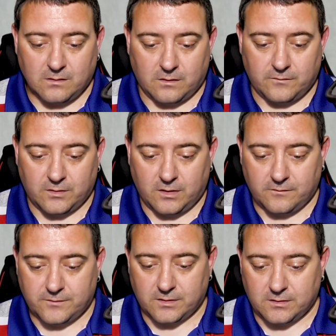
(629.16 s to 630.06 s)
If you
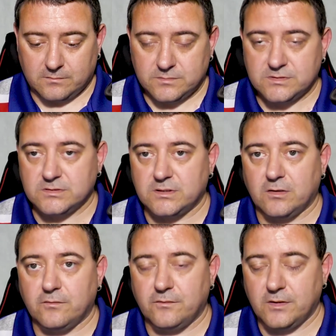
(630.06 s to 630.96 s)
have to
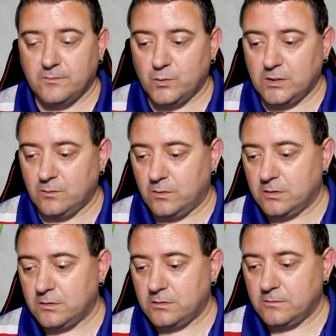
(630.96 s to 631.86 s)
stealth vape where you
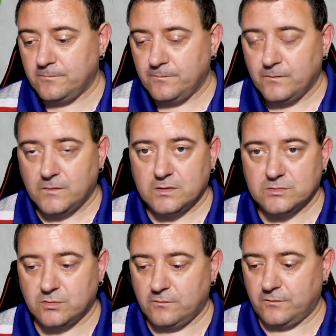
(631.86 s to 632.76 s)
work, it's
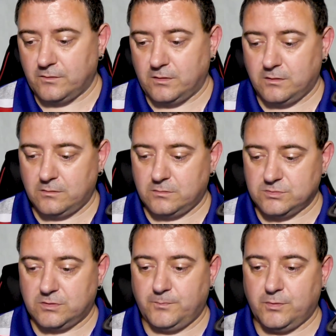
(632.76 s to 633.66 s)
good for that because
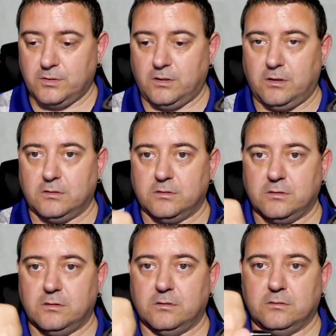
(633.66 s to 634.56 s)
you can put it in your hand
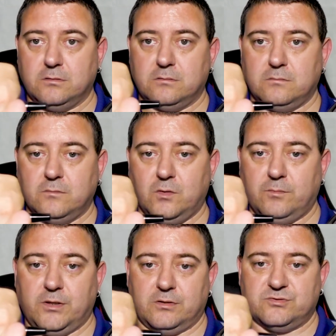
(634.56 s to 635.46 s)
and the only
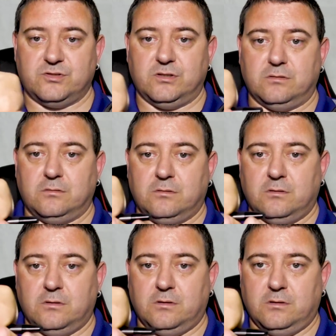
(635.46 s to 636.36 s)
bit you're seeing
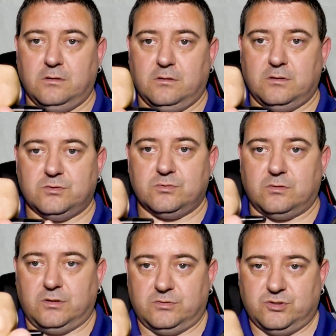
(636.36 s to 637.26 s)
is
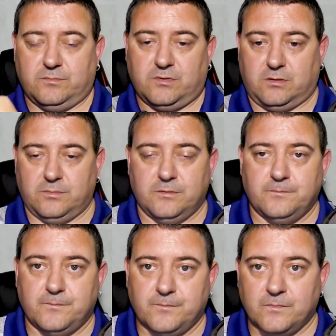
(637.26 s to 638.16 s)
sort of a drip tip,
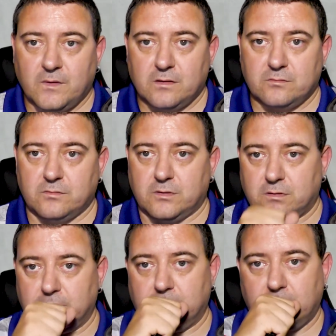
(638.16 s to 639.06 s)
so you
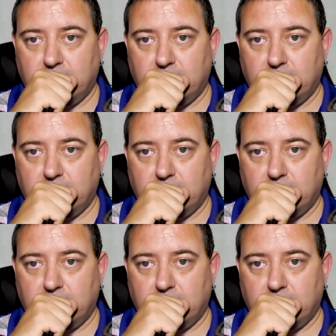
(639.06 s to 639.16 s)
can